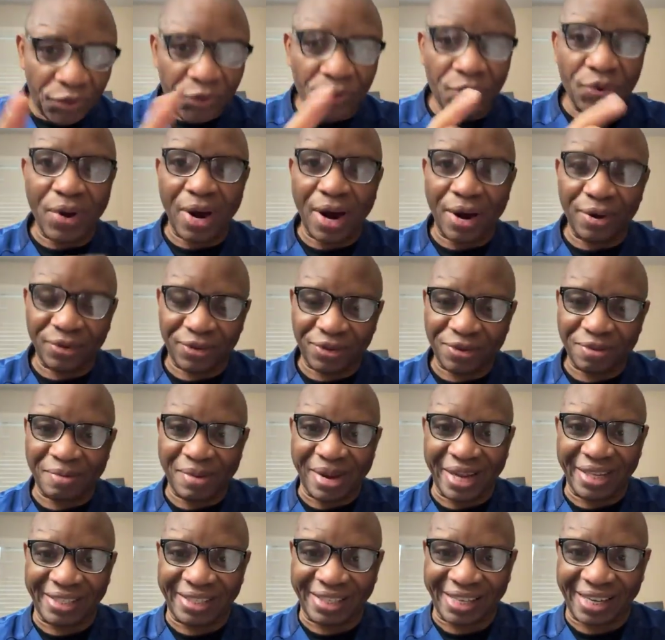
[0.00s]
you are
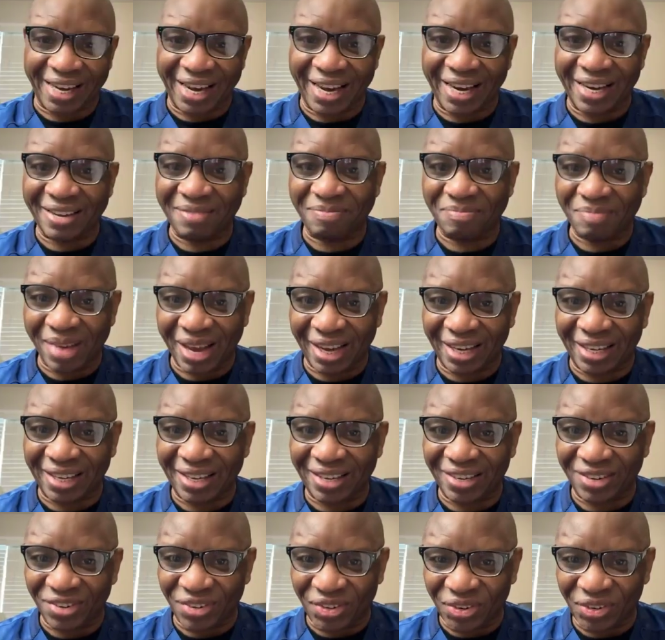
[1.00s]
automatically
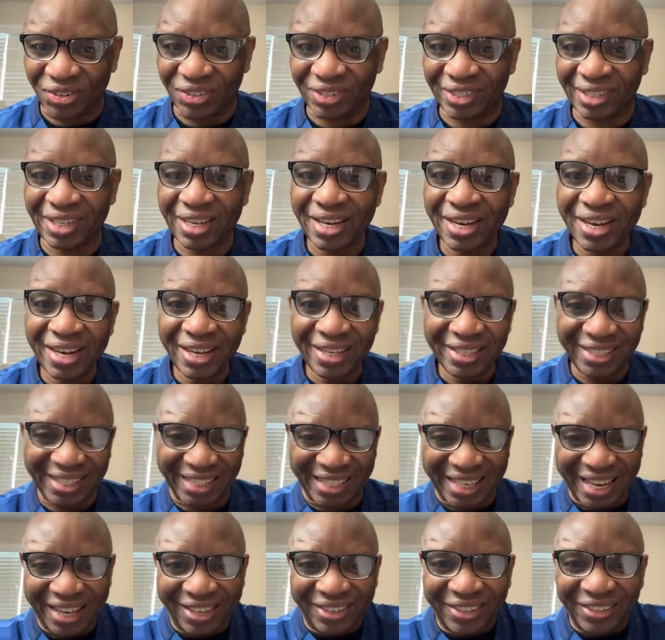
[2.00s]
making those
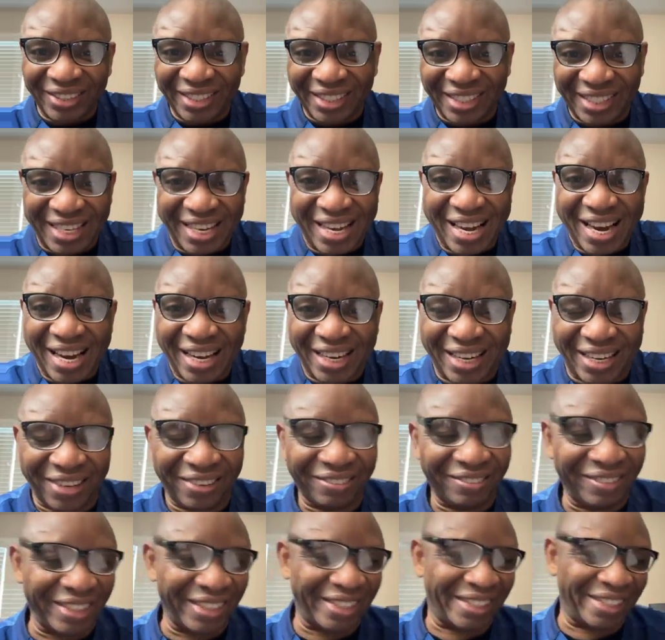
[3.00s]
second-tier
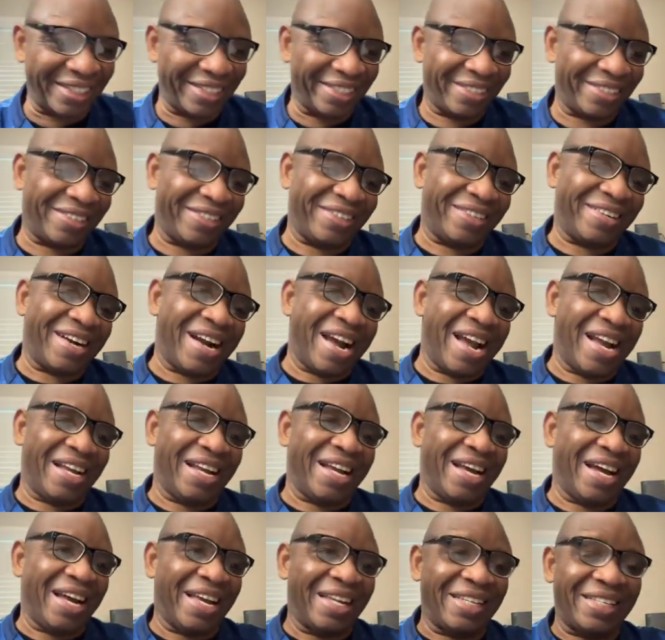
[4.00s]
commissions. All
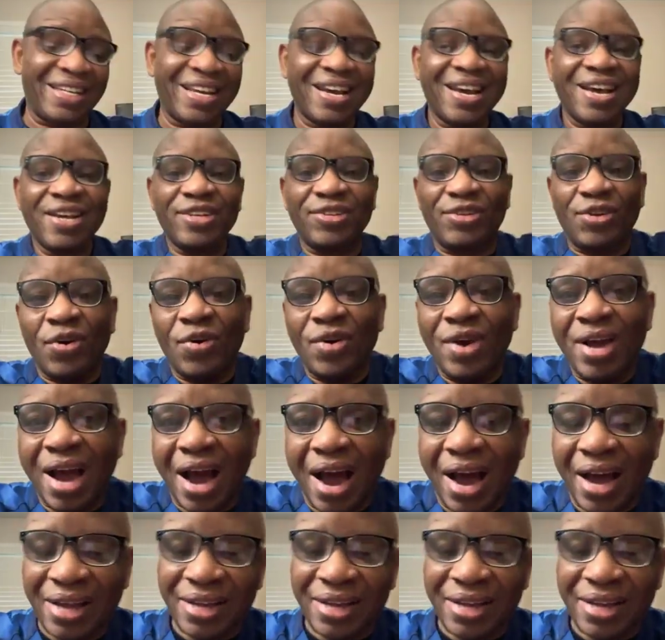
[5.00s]
right, guys. So